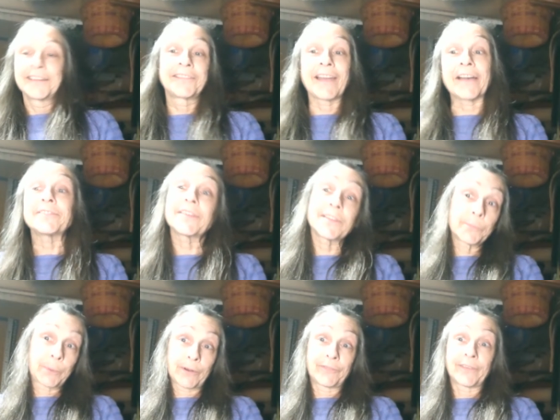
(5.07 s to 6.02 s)
Crafting the
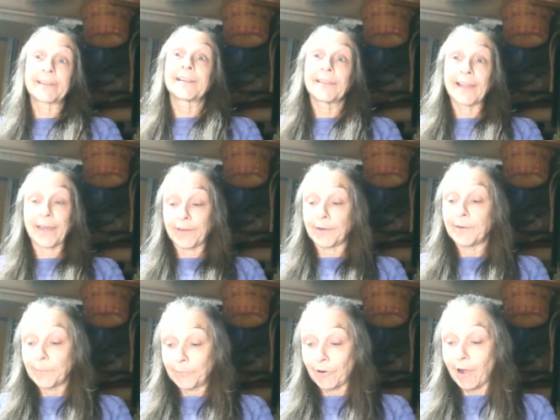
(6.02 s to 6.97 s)
perfect leather
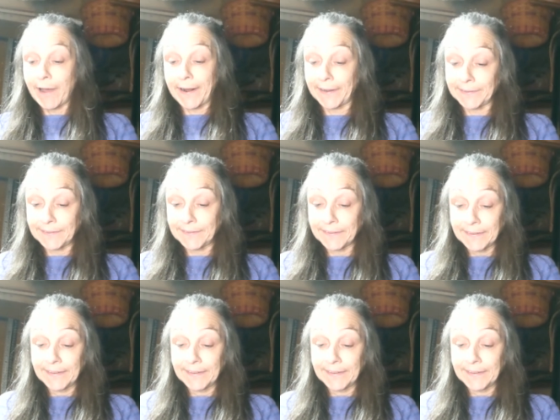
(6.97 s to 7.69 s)
product.